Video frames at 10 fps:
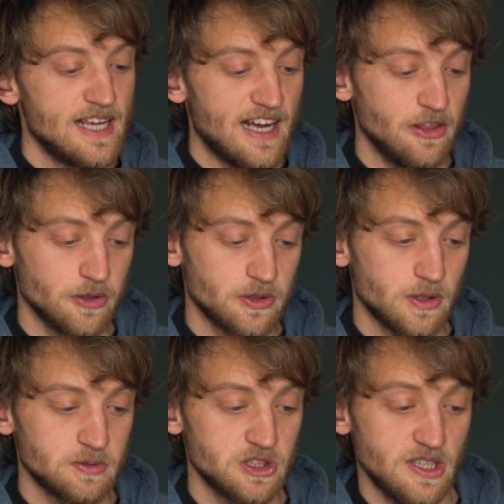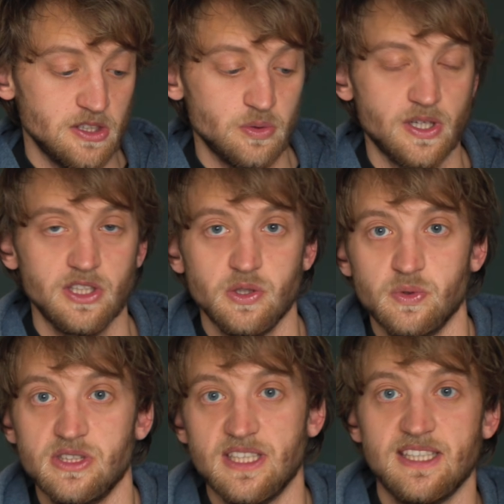Another option that you can
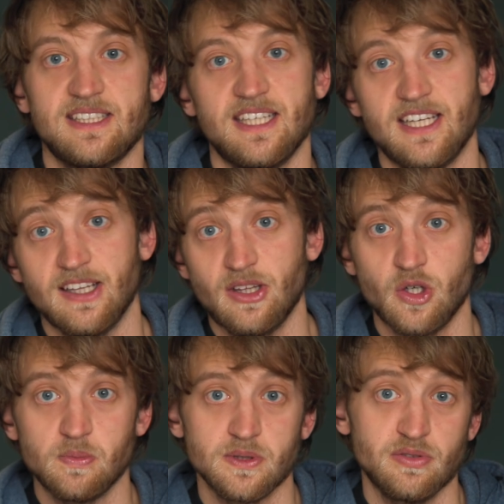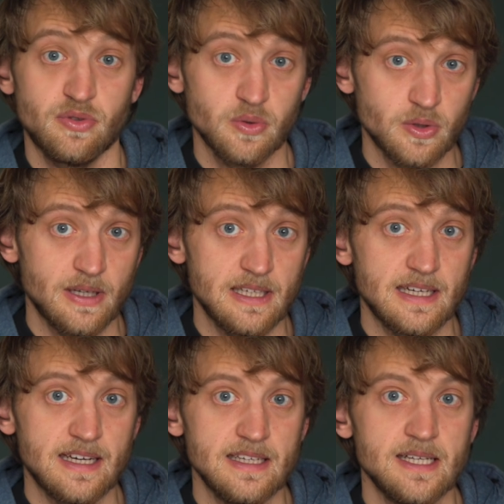use is Topaz Photo
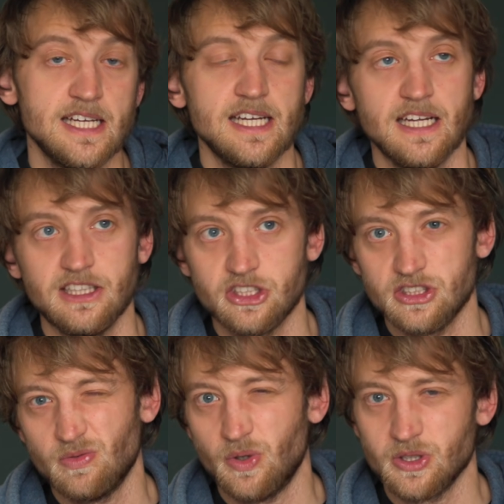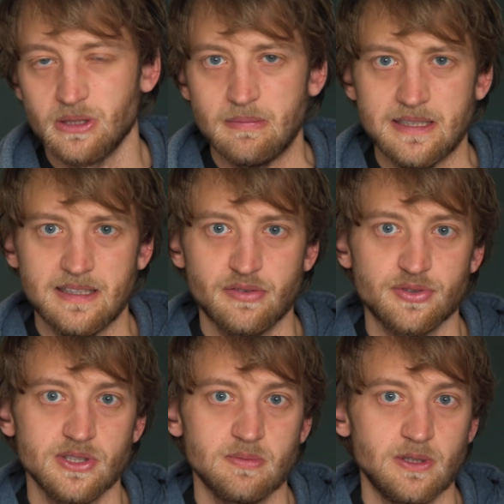AI. It just works a bit
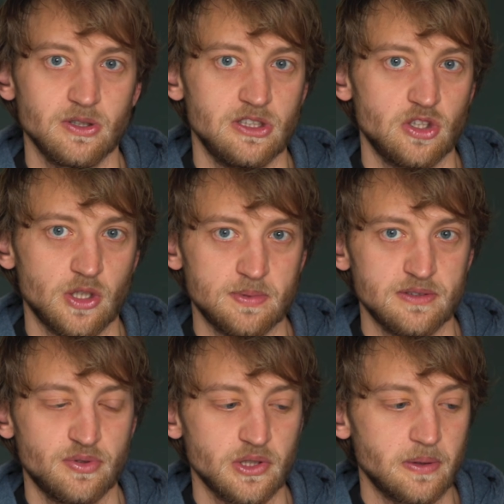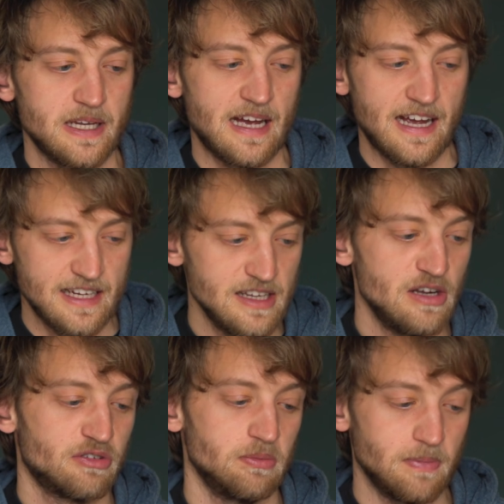different because in Topaz Photo AI,
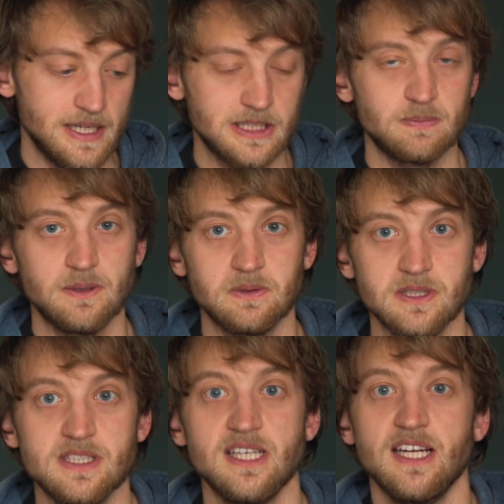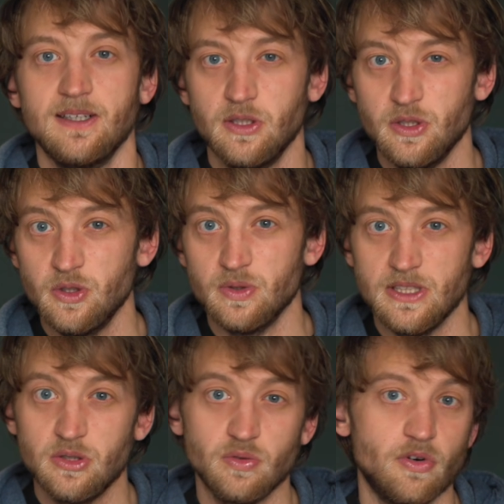from my experience, you
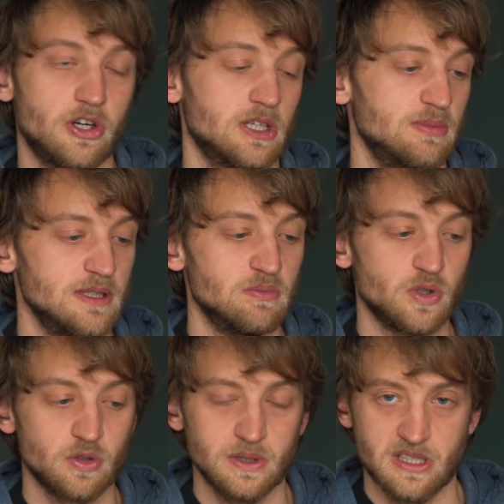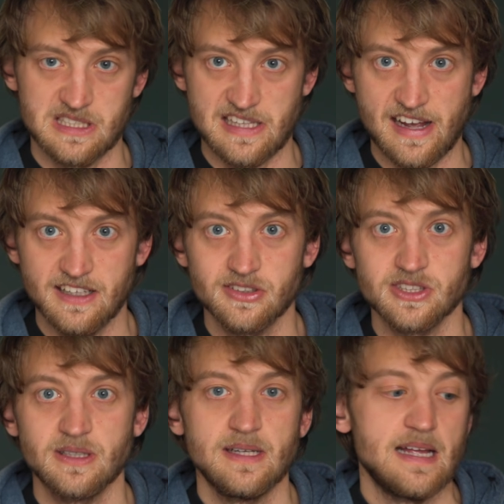need to work a bit more with the
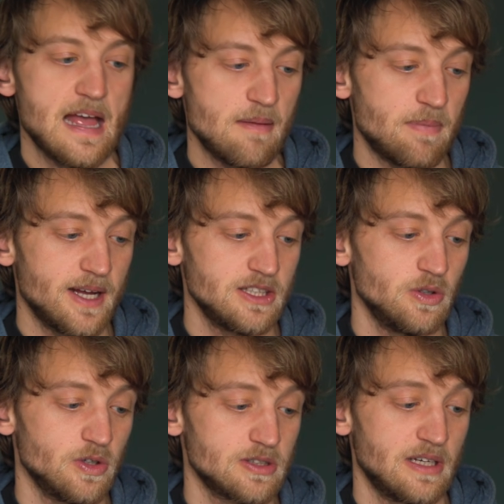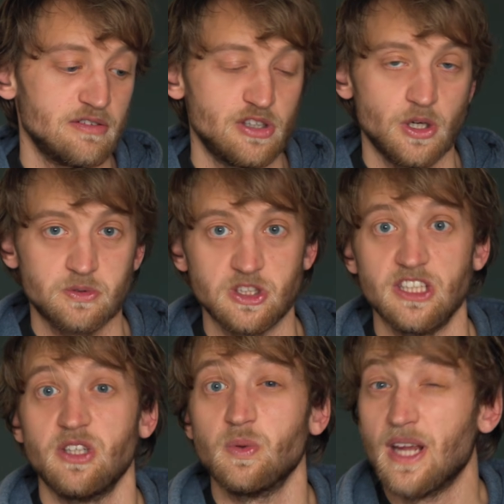sliders, but you also have the option
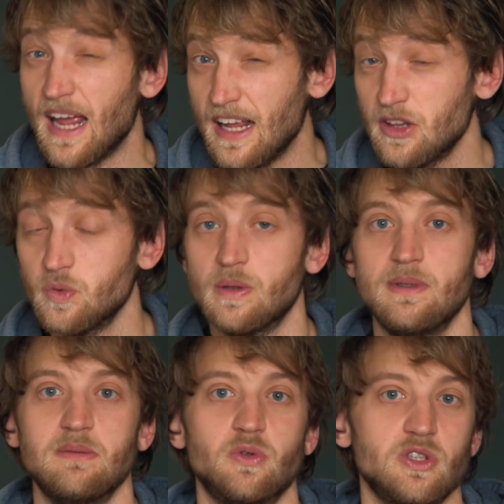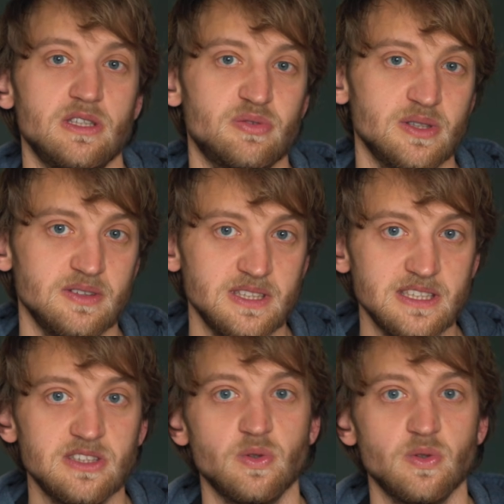that you can do a bit more different things.